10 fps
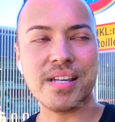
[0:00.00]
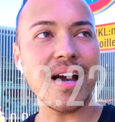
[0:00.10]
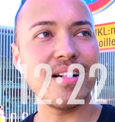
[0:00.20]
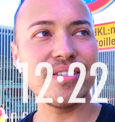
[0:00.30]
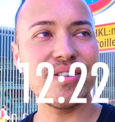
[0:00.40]

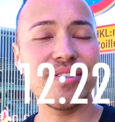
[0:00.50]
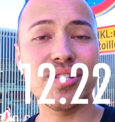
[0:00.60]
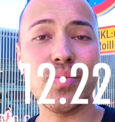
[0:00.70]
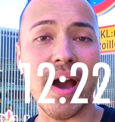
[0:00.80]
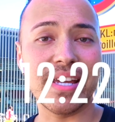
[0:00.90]
Kallio
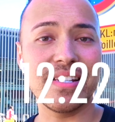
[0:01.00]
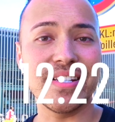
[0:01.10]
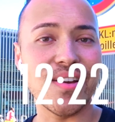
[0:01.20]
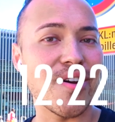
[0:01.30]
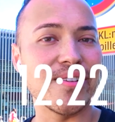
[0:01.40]
is widely
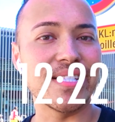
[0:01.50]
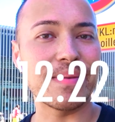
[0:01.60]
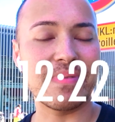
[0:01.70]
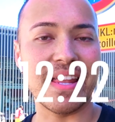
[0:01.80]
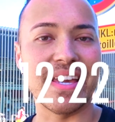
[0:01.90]
known as a
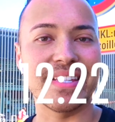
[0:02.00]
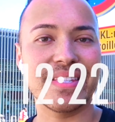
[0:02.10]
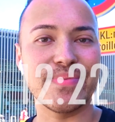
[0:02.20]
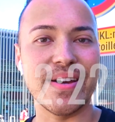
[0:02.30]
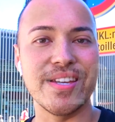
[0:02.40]

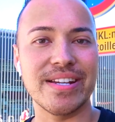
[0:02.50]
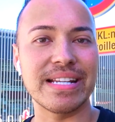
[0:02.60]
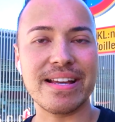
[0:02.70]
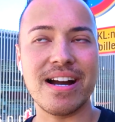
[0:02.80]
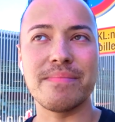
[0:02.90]
place where you
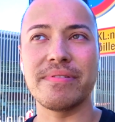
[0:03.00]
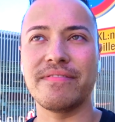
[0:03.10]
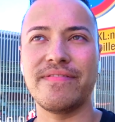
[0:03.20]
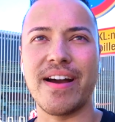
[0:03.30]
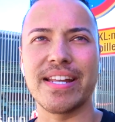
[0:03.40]
can come and
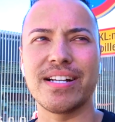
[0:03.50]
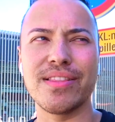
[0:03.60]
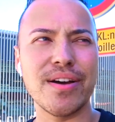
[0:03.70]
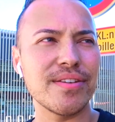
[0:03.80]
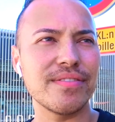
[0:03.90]
find a
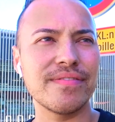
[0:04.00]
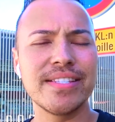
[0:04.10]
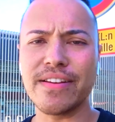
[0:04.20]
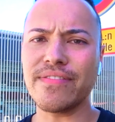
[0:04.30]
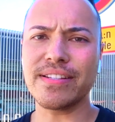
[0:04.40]
lot of
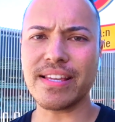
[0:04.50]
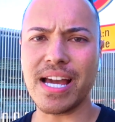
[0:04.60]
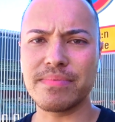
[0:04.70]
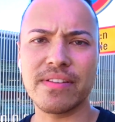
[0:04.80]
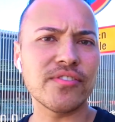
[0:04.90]
different
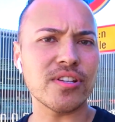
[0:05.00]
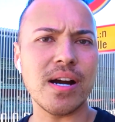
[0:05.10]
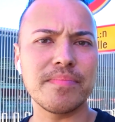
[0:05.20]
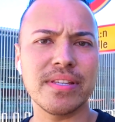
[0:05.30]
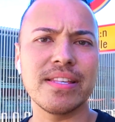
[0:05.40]
types of
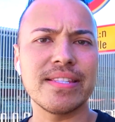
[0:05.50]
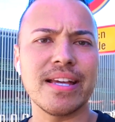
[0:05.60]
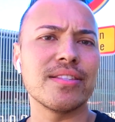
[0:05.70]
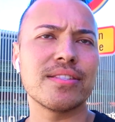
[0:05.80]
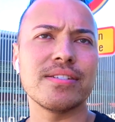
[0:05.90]
shops in the
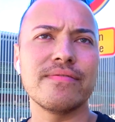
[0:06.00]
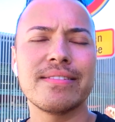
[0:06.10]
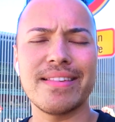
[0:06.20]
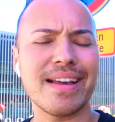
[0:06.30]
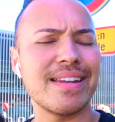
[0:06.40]
sense of
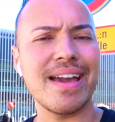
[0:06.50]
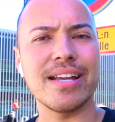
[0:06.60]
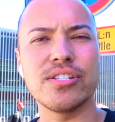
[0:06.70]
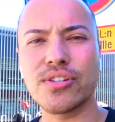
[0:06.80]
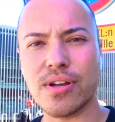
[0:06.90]

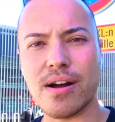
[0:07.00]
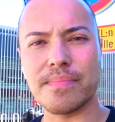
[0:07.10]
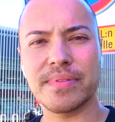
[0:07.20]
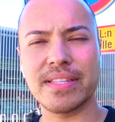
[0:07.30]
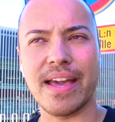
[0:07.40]
secondhand
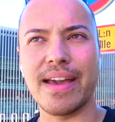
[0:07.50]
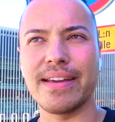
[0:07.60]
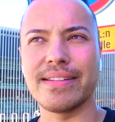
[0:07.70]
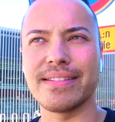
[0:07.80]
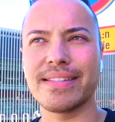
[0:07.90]
shops
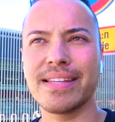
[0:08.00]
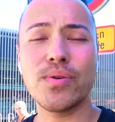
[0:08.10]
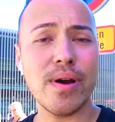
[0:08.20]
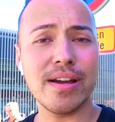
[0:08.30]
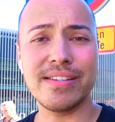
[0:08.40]
and
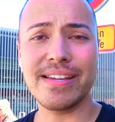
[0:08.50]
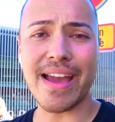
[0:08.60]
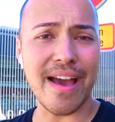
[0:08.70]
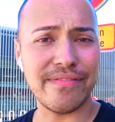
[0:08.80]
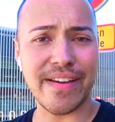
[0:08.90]
quirky
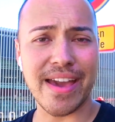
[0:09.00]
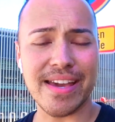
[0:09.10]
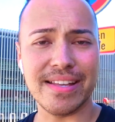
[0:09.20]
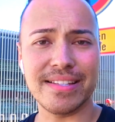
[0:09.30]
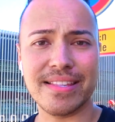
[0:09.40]

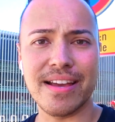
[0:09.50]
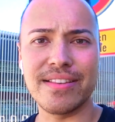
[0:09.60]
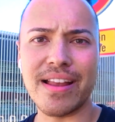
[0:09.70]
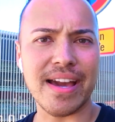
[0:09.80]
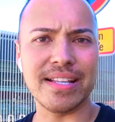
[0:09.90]
cafes,
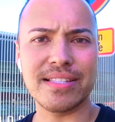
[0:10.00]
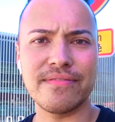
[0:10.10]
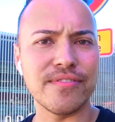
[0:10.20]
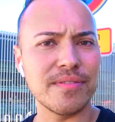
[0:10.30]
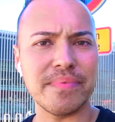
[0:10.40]
nice
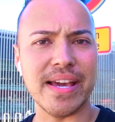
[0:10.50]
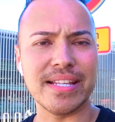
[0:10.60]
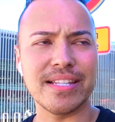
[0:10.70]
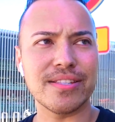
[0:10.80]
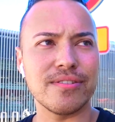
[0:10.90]
food
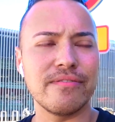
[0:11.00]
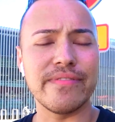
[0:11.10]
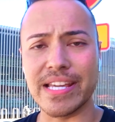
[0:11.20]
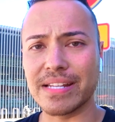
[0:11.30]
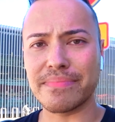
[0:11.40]
places or
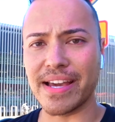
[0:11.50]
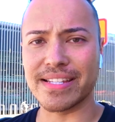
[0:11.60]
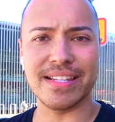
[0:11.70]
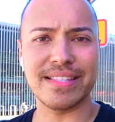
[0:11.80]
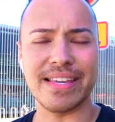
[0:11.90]
vegan
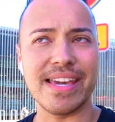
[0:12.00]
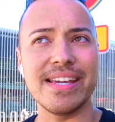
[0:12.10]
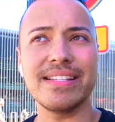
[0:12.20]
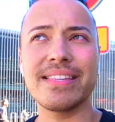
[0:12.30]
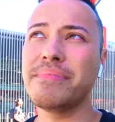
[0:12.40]
places to
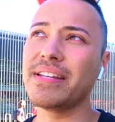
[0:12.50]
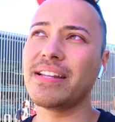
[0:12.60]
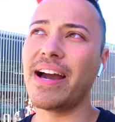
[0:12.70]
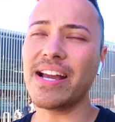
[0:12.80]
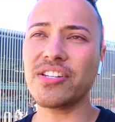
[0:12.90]
eat. But
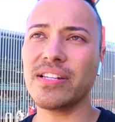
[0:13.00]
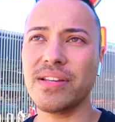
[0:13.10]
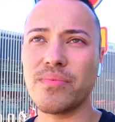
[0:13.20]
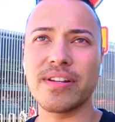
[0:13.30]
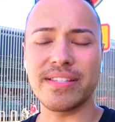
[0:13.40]
I actually
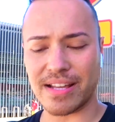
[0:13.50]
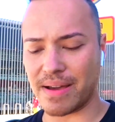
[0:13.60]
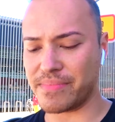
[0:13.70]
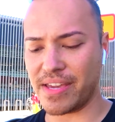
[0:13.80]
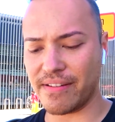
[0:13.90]
wanted to
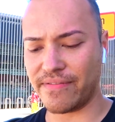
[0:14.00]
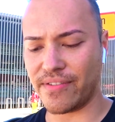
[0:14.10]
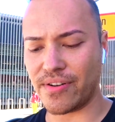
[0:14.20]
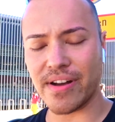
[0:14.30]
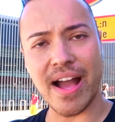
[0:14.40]
come here
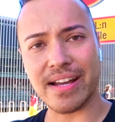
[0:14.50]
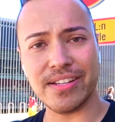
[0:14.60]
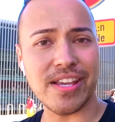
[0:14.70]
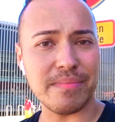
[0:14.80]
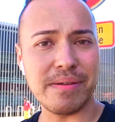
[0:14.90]
for
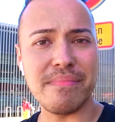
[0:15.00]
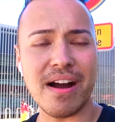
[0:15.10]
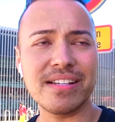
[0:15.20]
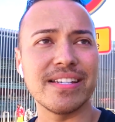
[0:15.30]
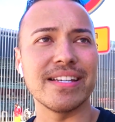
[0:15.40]
Hakaniemi
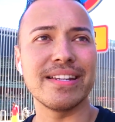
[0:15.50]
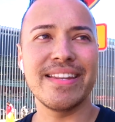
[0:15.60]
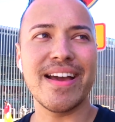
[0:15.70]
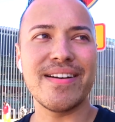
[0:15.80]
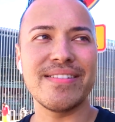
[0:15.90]
Market.
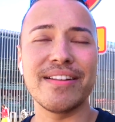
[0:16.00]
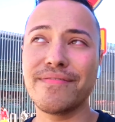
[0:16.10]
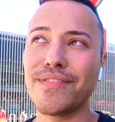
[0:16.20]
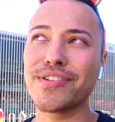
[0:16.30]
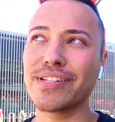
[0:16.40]
Now
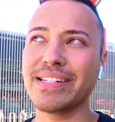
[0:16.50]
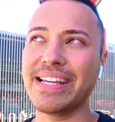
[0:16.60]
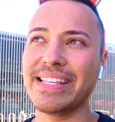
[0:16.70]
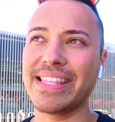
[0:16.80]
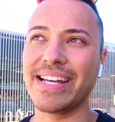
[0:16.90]

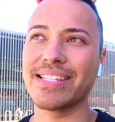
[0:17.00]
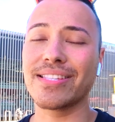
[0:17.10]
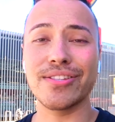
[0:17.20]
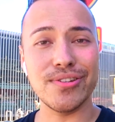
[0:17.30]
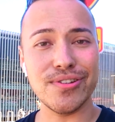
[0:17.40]
unfortunately there's
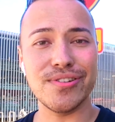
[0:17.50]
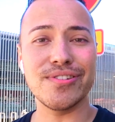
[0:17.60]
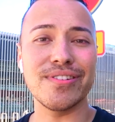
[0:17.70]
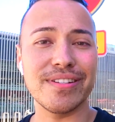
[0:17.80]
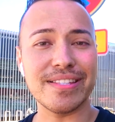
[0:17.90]

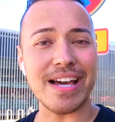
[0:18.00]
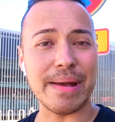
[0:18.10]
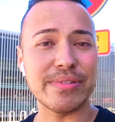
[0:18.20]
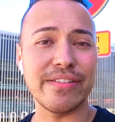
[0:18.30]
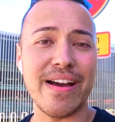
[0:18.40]
2
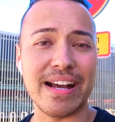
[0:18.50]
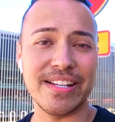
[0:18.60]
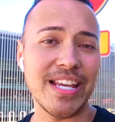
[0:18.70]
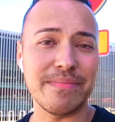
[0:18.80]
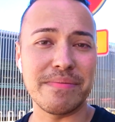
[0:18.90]
types of
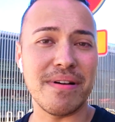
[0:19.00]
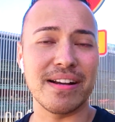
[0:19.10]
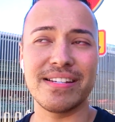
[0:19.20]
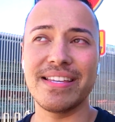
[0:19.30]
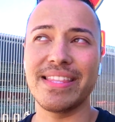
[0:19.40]
Hakaniemi
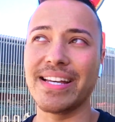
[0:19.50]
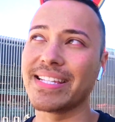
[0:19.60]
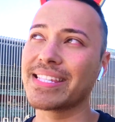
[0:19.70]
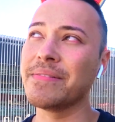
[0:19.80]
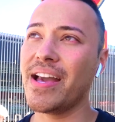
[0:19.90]
Market.
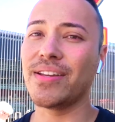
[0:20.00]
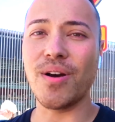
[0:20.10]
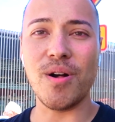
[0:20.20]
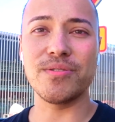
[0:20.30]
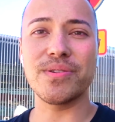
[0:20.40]
There's an
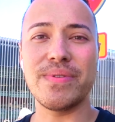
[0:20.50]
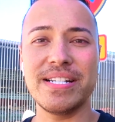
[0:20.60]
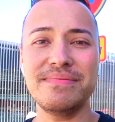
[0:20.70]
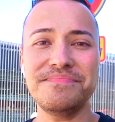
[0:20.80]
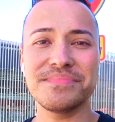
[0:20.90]
older one
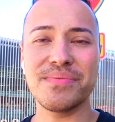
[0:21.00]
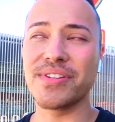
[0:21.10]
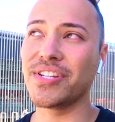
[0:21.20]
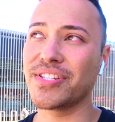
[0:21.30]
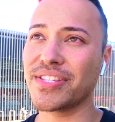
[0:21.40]

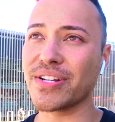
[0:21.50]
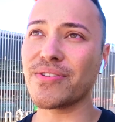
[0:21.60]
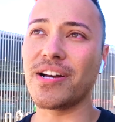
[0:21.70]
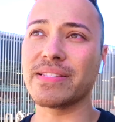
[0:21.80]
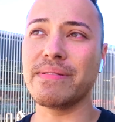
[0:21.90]
which is just
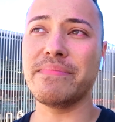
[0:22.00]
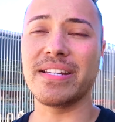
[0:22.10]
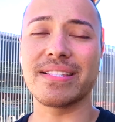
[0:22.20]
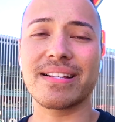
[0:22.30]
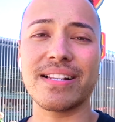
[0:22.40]
across me but
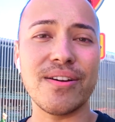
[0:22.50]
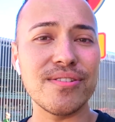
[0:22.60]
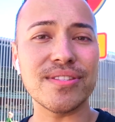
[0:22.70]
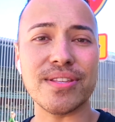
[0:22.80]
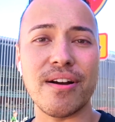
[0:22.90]
it's
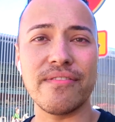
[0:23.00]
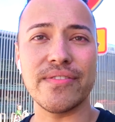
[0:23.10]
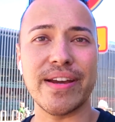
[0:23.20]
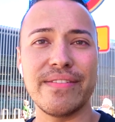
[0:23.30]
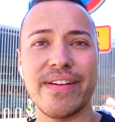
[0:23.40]
closed off for
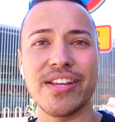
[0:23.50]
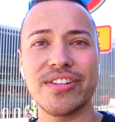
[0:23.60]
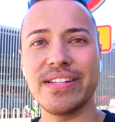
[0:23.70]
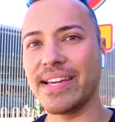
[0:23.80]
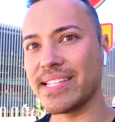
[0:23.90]

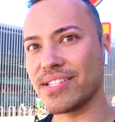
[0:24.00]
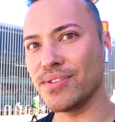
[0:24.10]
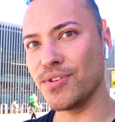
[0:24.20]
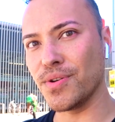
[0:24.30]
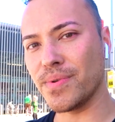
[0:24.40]
renovation and there's a new